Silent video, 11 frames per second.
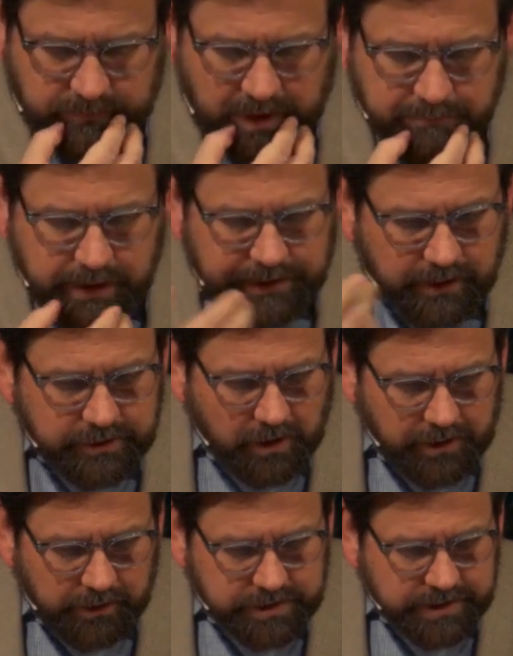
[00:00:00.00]
but their
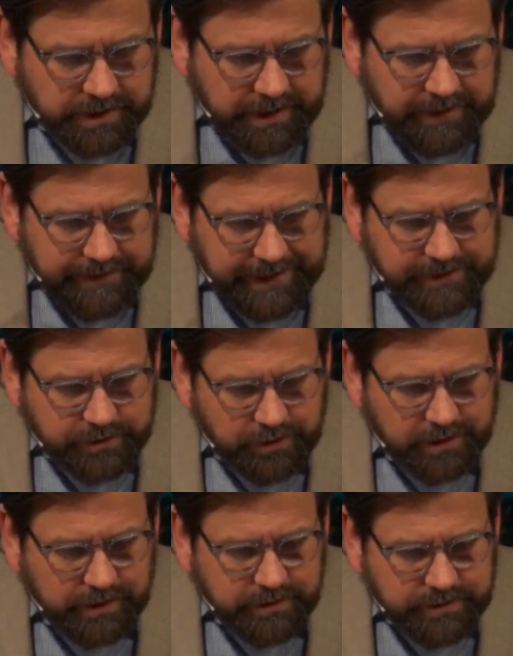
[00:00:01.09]
daughters they
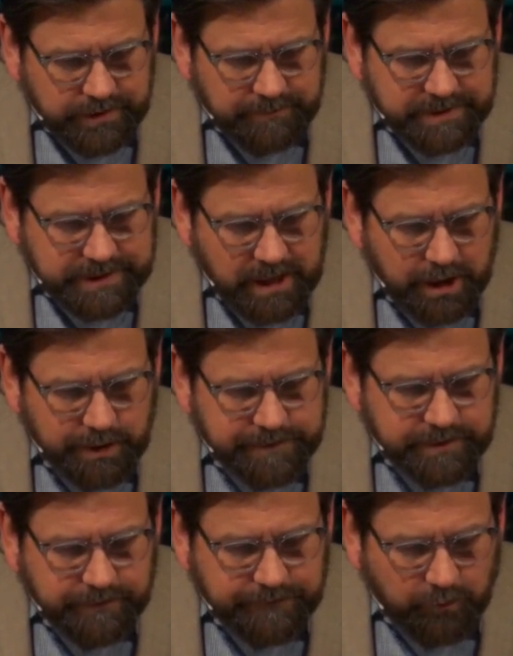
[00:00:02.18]
took to
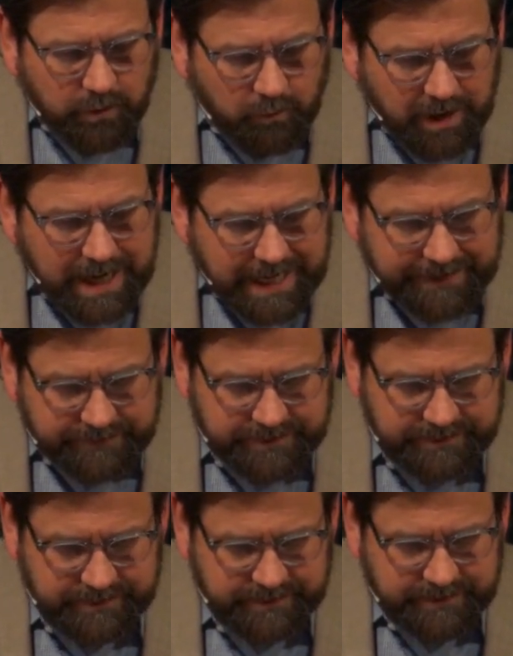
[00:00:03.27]
themselves for
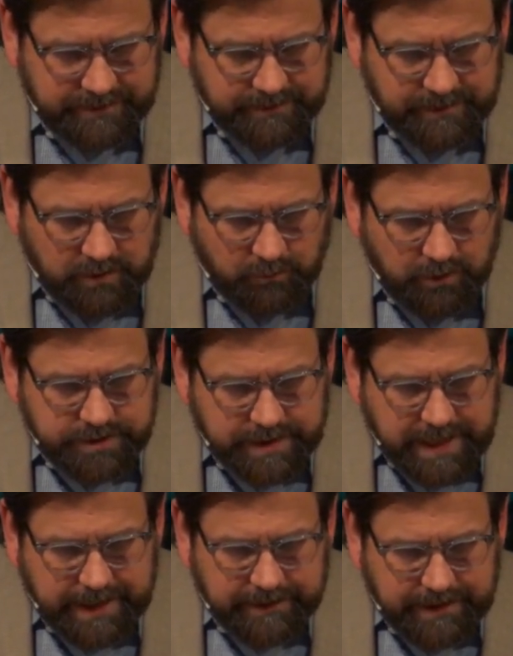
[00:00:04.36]
wives. In other words,
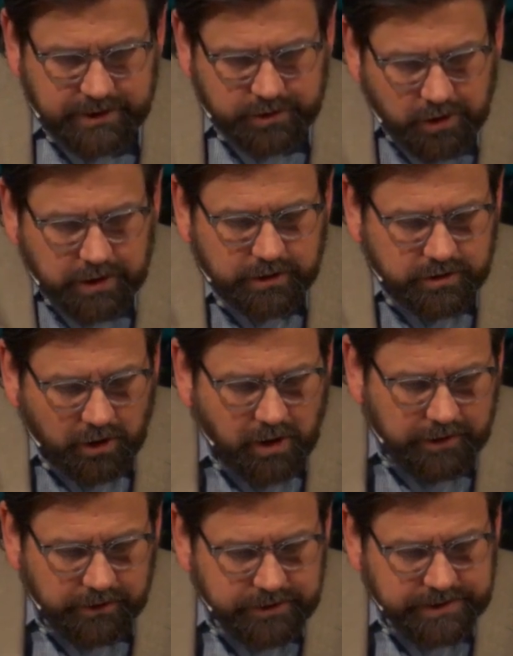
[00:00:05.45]
they, they took
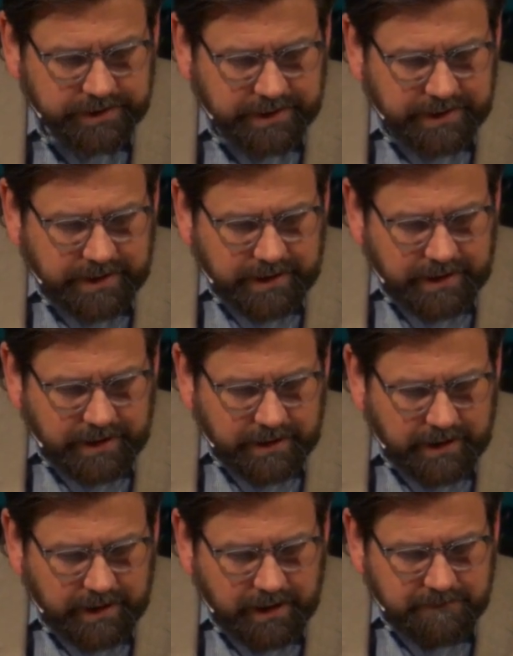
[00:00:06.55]
daughters
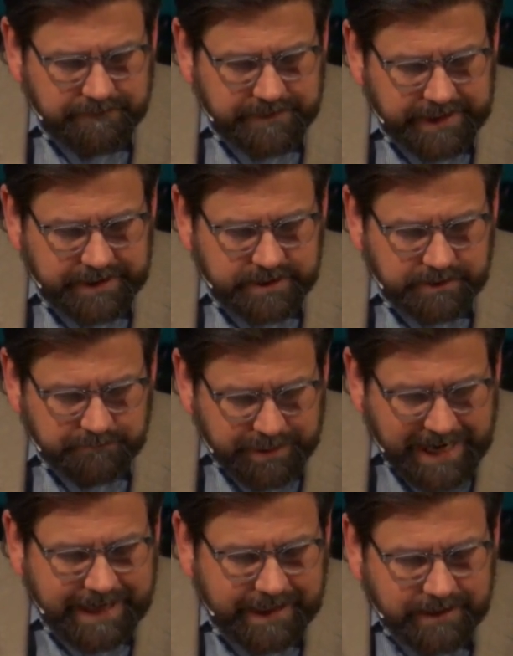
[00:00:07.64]
of these
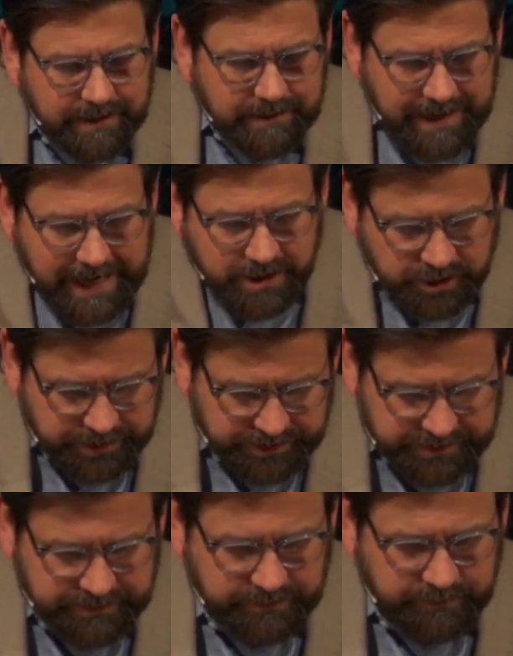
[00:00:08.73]
pagan
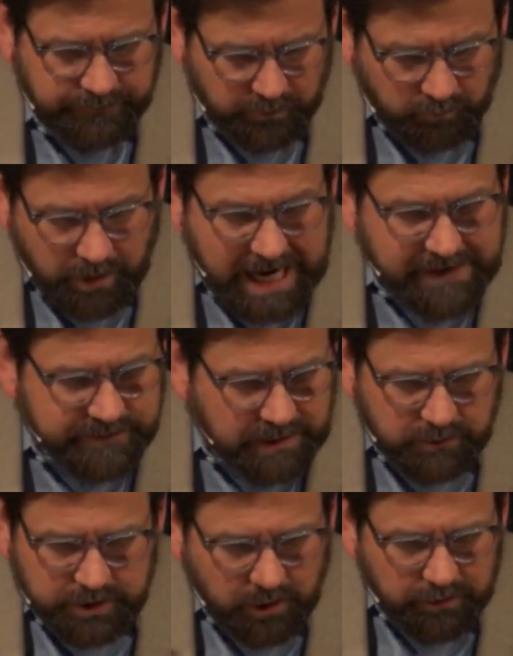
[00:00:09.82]
nations for wives. They
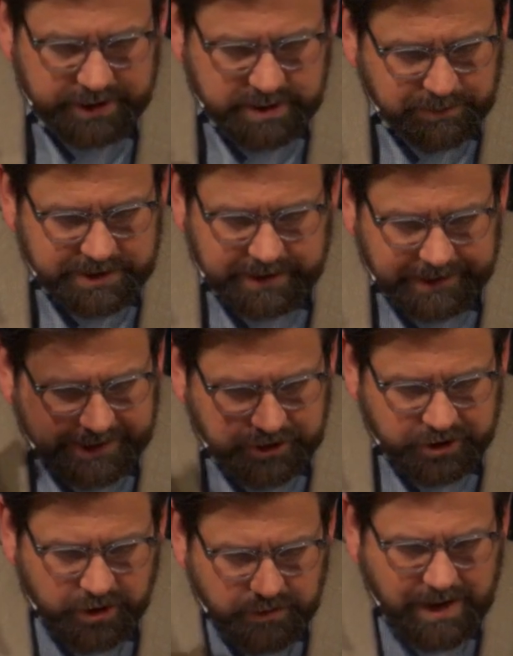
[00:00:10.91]
were told explicitly,
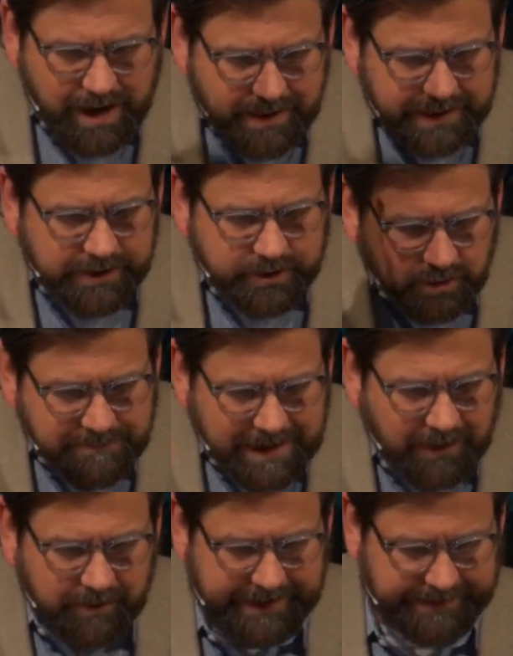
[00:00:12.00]
do not
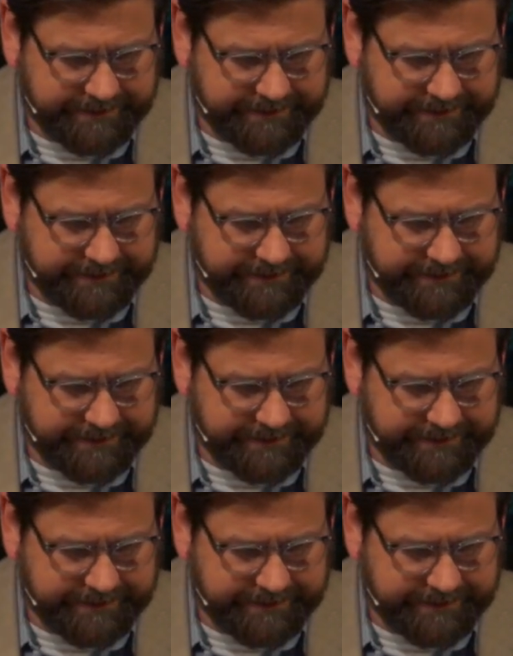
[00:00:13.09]
intermarry.